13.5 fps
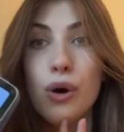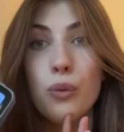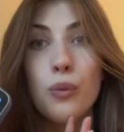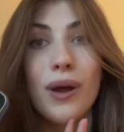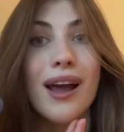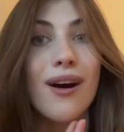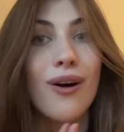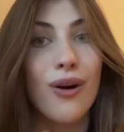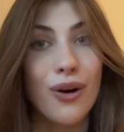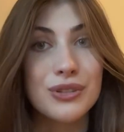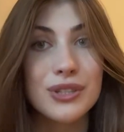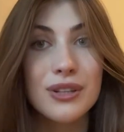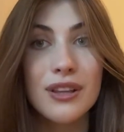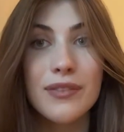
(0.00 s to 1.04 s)
What I
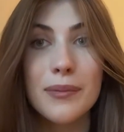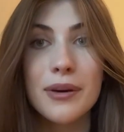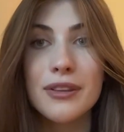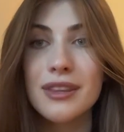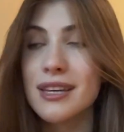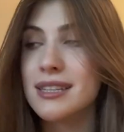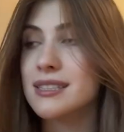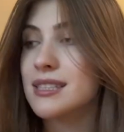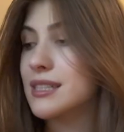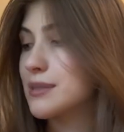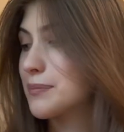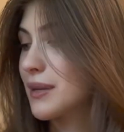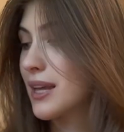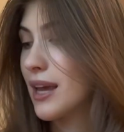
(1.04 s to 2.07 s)
also love about this is
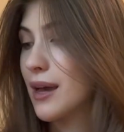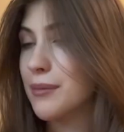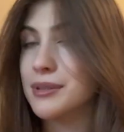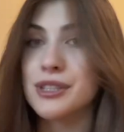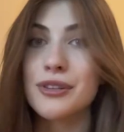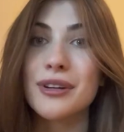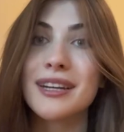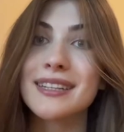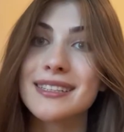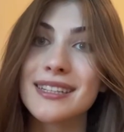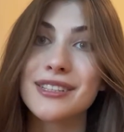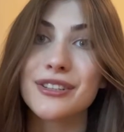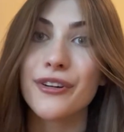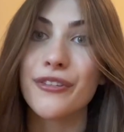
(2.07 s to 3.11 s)
being able to create
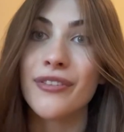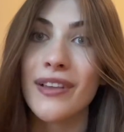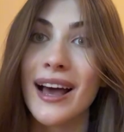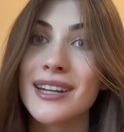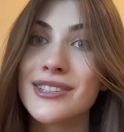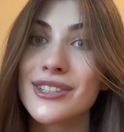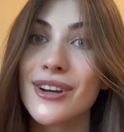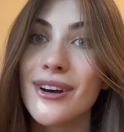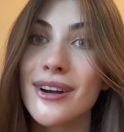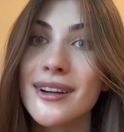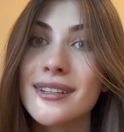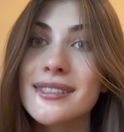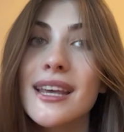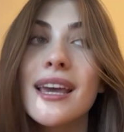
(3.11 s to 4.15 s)
digital
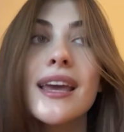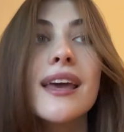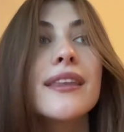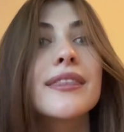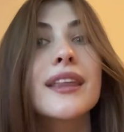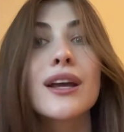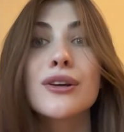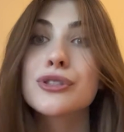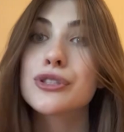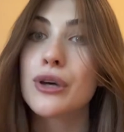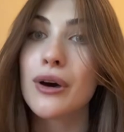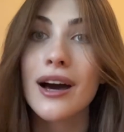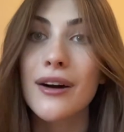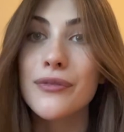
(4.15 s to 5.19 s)
flashcards. They are
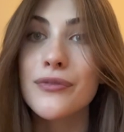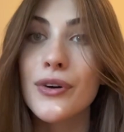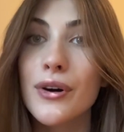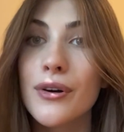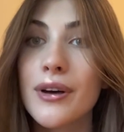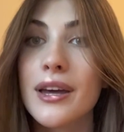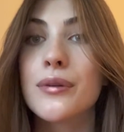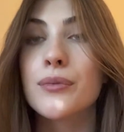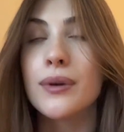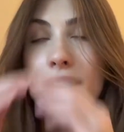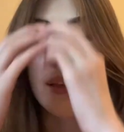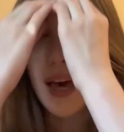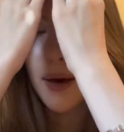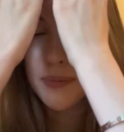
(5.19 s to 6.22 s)
so helpful and
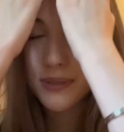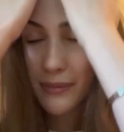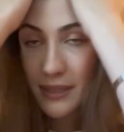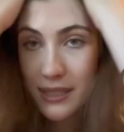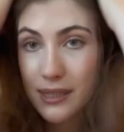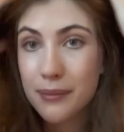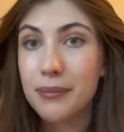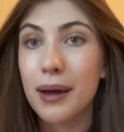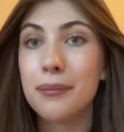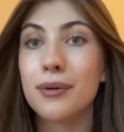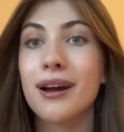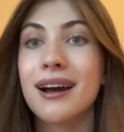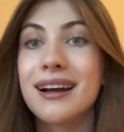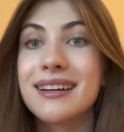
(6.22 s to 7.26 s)
really helps me to
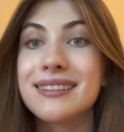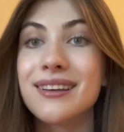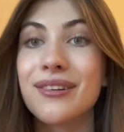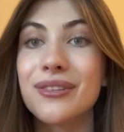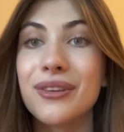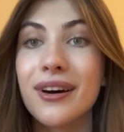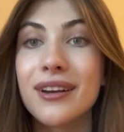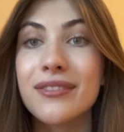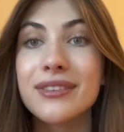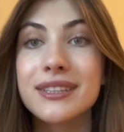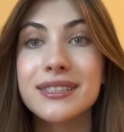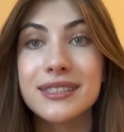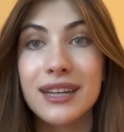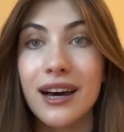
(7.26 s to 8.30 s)
memorize a lot of the
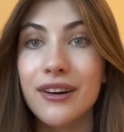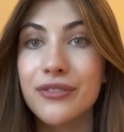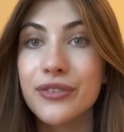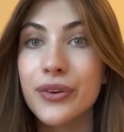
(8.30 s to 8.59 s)
stuff